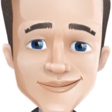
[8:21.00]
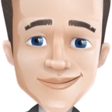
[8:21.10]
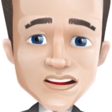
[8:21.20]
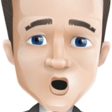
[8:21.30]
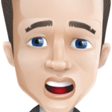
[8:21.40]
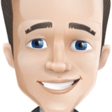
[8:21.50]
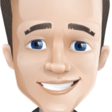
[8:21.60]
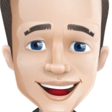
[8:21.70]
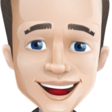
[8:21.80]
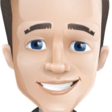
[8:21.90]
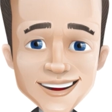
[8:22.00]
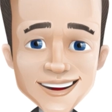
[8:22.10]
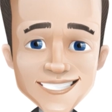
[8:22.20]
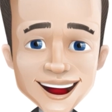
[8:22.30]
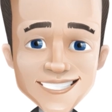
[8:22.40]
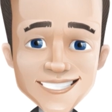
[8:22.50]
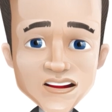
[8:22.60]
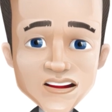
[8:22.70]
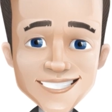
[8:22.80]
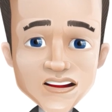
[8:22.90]
Another strategy used by
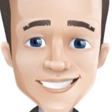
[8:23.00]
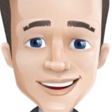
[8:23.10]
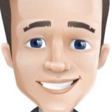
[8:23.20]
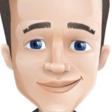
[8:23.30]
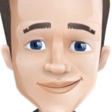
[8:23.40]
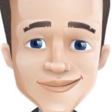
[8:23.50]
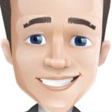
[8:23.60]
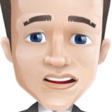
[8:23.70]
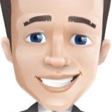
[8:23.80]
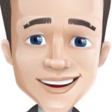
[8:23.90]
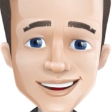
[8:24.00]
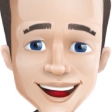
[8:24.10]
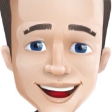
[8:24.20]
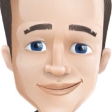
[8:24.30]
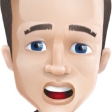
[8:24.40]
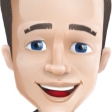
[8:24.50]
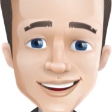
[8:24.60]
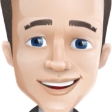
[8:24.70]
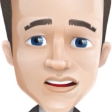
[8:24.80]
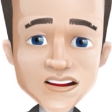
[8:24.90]
scalpers is counter trend, but
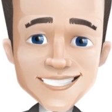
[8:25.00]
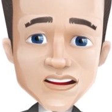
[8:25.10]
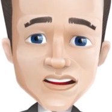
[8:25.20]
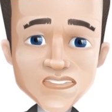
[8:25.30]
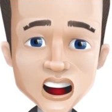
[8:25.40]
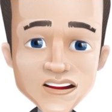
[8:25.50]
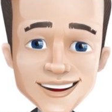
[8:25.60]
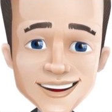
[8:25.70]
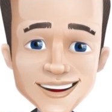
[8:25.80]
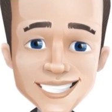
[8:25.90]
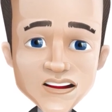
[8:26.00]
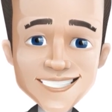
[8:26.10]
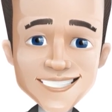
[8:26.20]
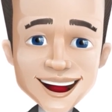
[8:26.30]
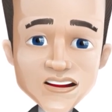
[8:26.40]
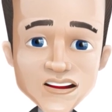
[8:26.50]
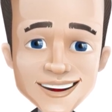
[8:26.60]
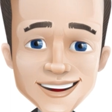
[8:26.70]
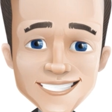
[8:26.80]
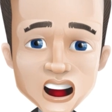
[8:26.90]
beginners should avoid using this strategy
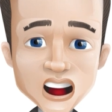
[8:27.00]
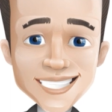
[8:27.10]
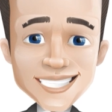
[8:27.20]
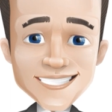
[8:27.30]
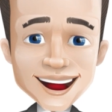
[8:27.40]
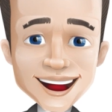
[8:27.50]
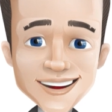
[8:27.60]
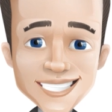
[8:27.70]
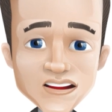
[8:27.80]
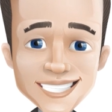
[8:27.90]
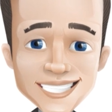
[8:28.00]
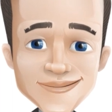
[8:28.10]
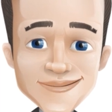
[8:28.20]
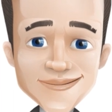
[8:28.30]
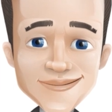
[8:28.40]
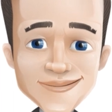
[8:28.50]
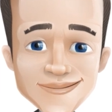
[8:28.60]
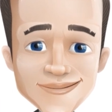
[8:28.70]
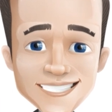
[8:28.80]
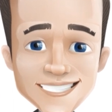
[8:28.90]
and stick to trading with the trend.
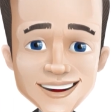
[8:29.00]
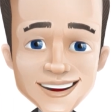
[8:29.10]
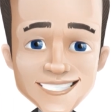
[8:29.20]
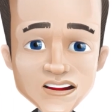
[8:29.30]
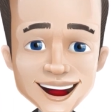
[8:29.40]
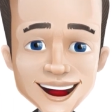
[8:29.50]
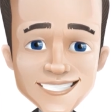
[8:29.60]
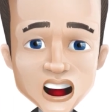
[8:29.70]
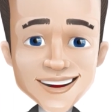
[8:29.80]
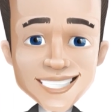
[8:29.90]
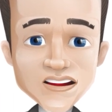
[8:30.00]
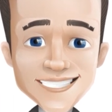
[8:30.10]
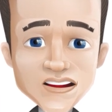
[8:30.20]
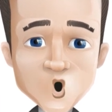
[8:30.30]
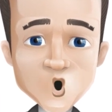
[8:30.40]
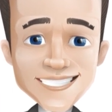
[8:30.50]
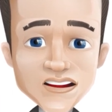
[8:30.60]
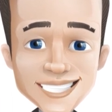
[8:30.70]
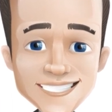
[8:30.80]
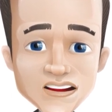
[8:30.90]
Trading sides. Beginners are usually
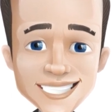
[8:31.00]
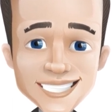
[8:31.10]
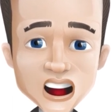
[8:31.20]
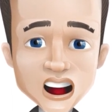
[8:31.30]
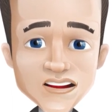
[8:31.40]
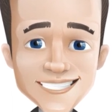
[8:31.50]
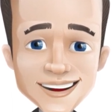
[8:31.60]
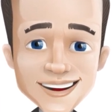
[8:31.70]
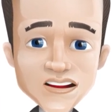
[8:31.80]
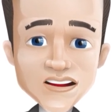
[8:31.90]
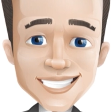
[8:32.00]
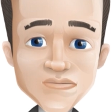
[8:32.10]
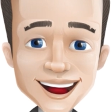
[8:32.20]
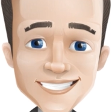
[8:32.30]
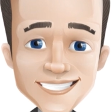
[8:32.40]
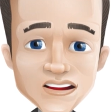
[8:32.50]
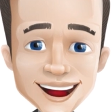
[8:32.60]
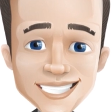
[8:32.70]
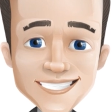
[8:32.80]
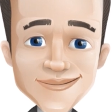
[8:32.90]
more comfortable with trading on the buy
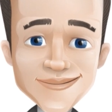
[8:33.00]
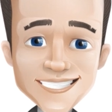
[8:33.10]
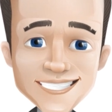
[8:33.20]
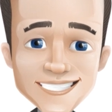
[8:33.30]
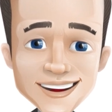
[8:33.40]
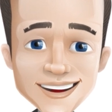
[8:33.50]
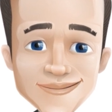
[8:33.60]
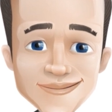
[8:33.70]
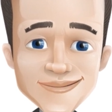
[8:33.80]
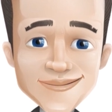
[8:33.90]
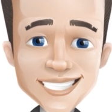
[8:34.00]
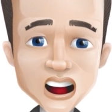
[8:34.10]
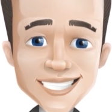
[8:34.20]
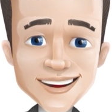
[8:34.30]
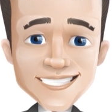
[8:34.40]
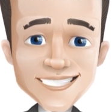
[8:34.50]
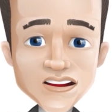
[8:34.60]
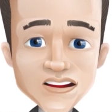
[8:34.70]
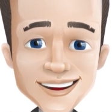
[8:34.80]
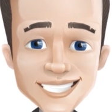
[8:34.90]
side and should stick to it before
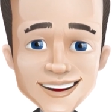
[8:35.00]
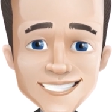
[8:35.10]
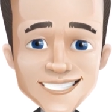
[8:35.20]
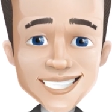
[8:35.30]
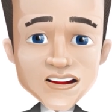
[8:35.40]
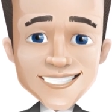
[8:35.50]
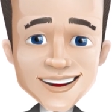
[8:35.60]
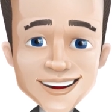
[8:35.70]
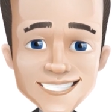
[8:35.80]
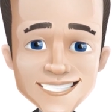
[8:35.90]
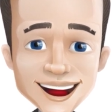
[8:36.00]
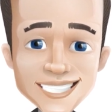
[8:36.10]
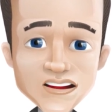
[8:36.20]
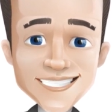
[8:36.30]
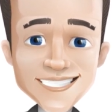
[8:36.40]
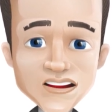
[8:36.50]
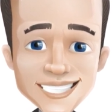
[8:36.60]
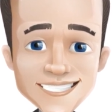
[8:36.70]
they gain significant confidence and